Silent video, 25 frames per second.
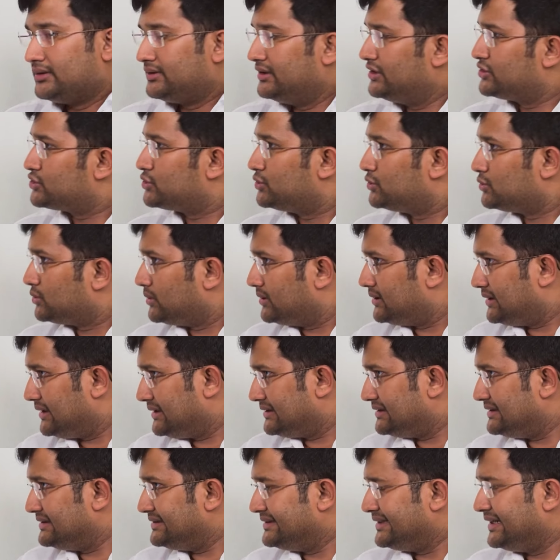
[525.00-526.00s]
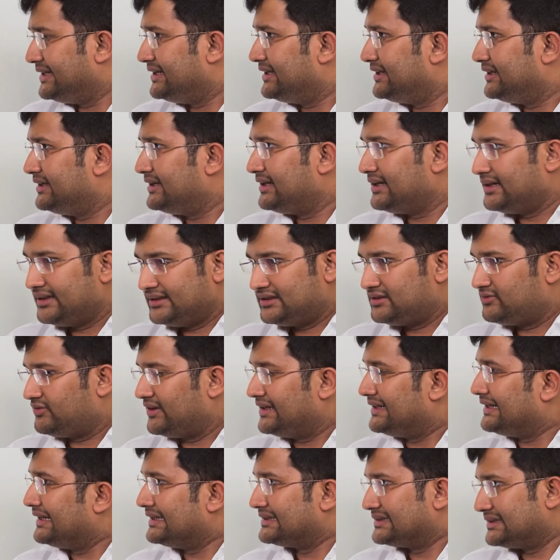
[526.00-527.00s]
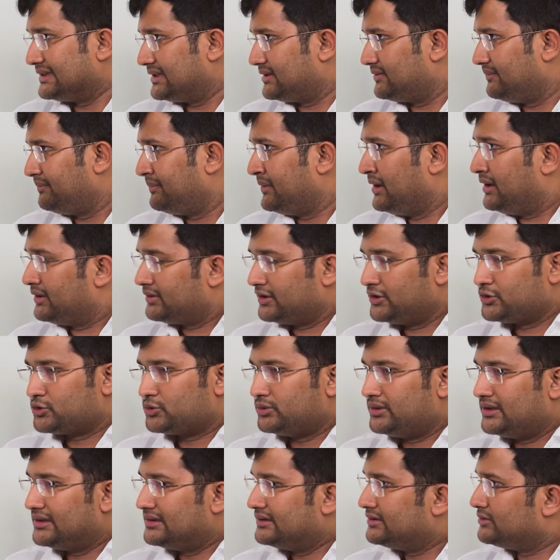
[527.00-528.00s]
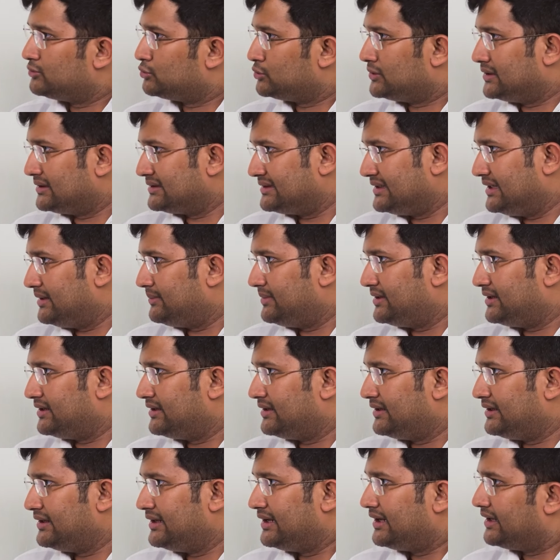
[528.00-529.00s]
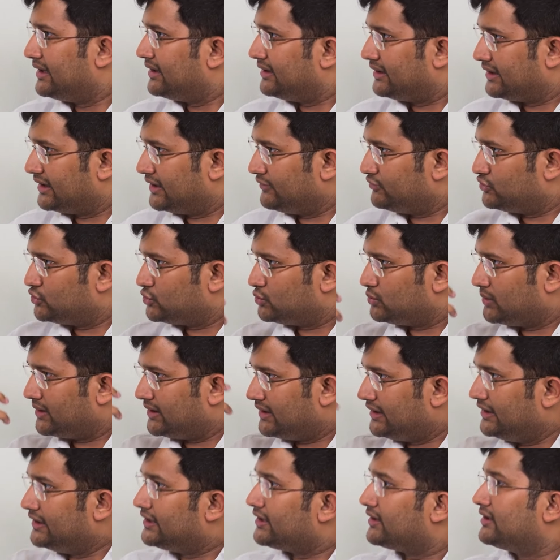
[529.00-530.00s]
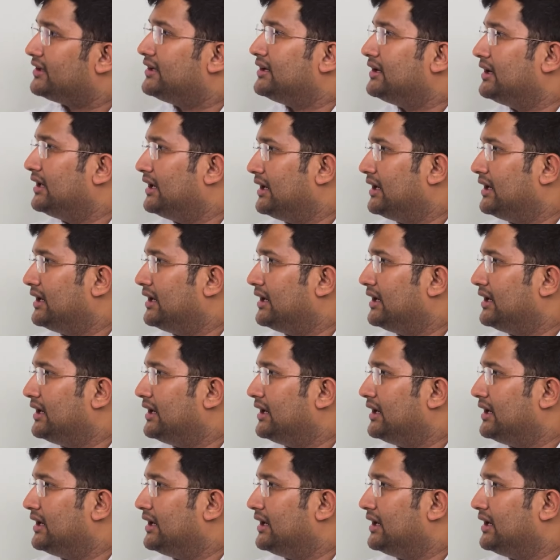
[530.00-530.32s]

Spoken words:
they should do an ACCA in India. It's fantastic. They should do the CMA in India. It gives you an internal